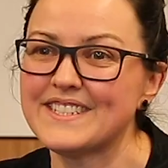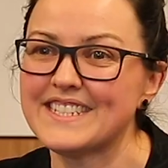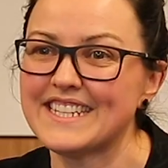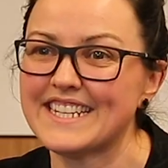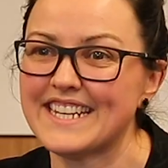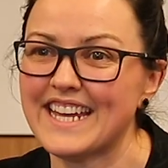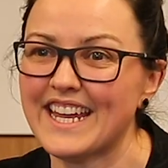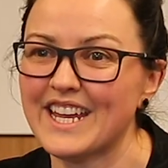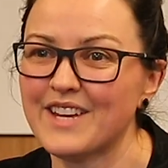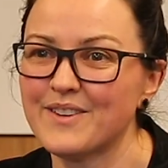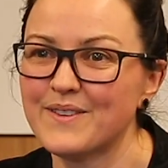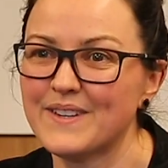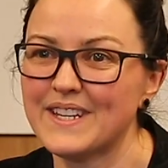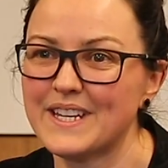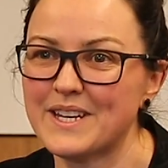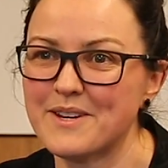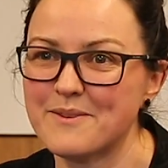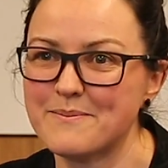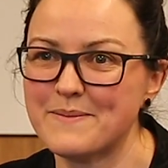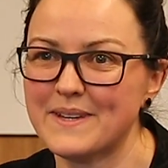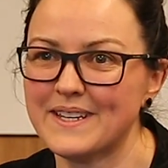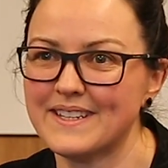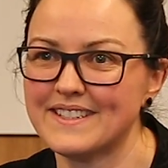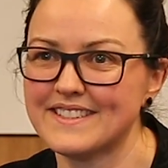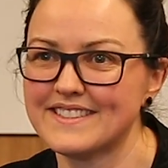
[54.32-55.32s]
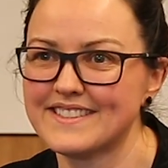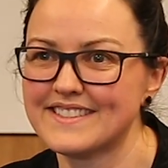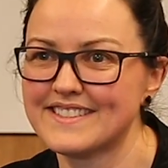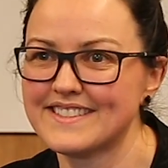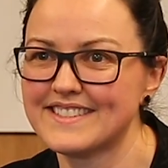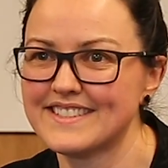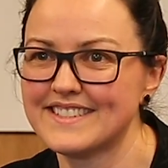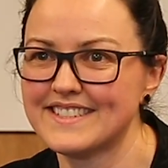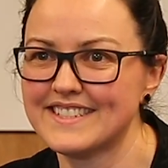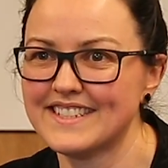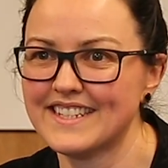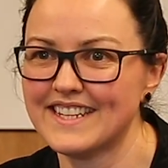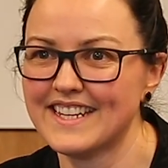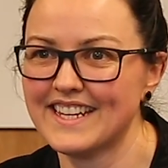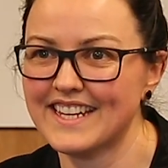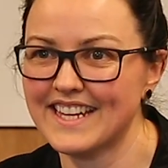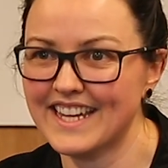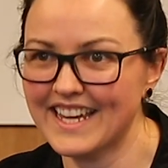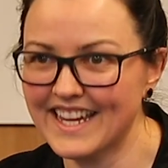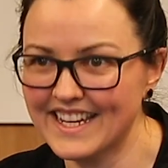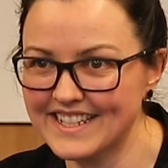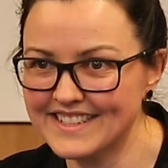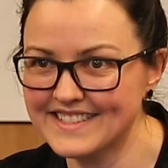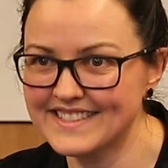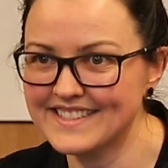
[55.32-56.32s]
Today we commenced a
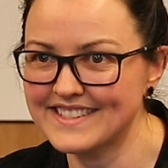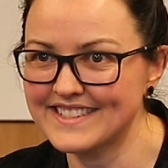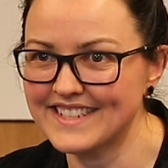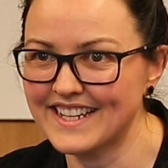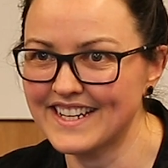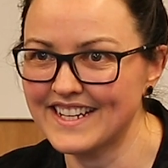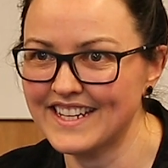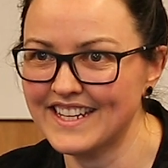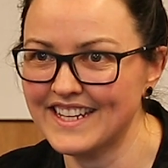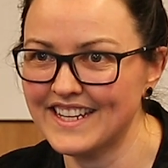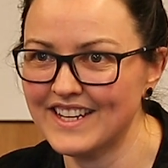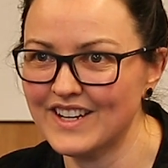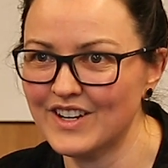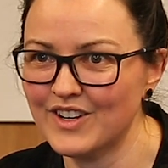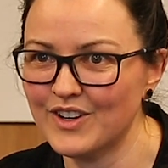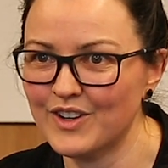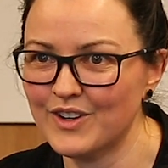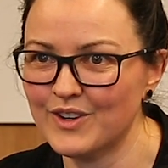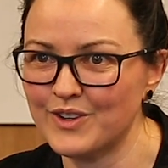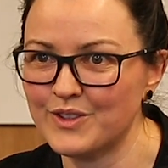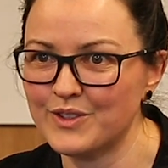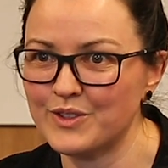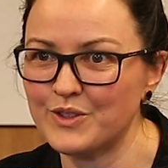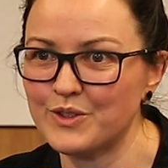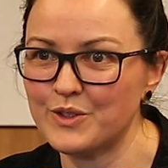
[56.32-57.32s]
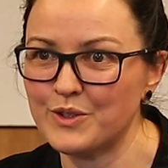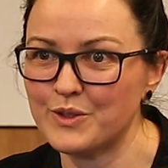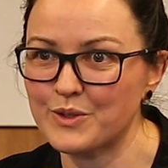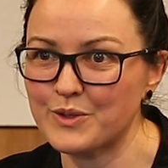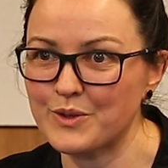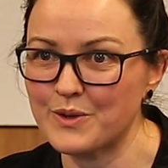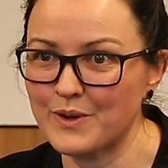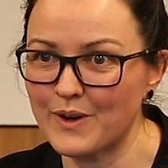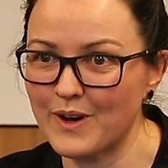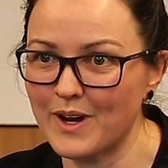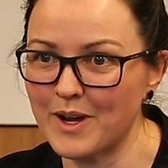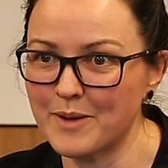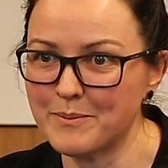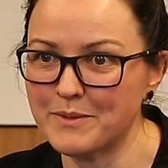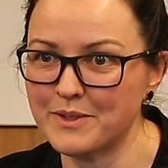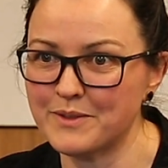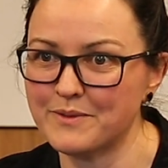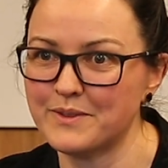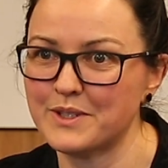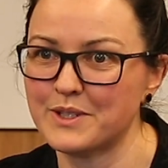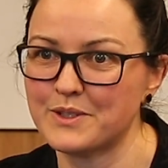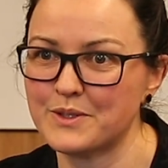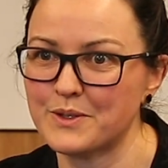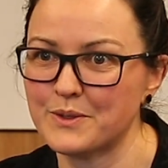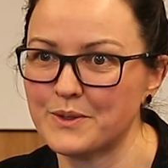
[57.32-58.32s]
case study on youth crime
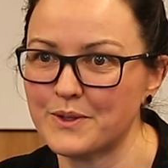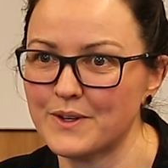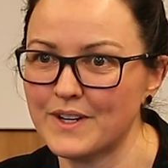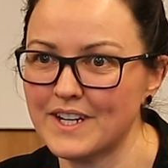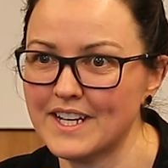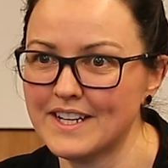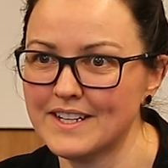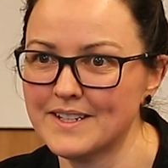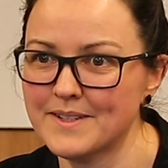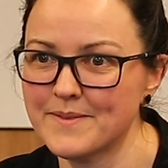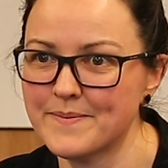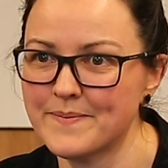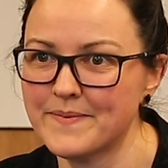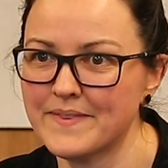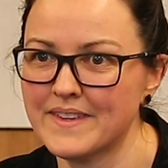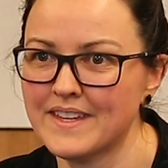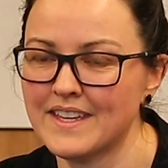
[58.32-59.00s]
in Victoria.